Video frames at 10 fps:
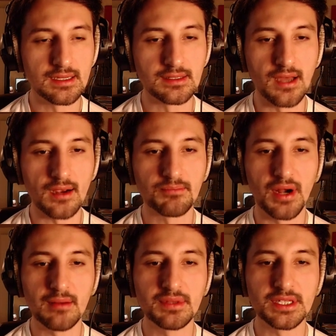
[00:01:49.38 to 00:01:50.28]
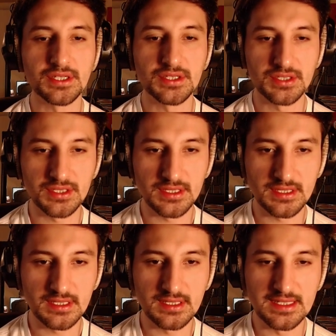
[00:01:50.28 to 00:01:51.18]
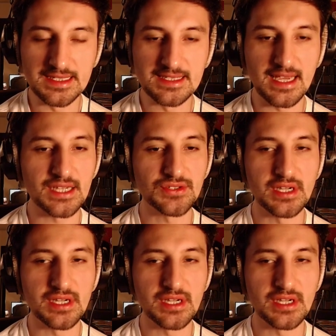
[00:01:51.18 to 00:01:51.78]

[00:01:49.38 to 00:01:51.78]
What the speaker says: Locke published the Second